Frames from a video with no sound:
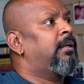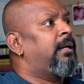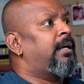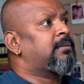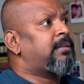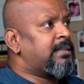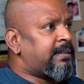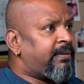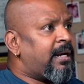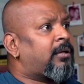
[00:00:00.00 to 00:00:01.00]
has done
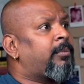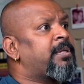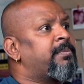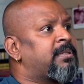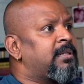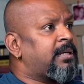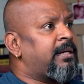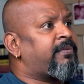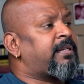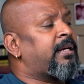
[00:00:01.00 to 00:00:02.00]
7 lakh rupees business and
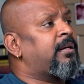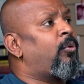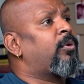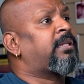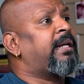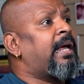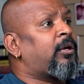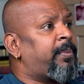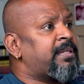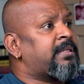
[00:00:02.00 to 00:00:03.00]
have taken over 3 lakh rupees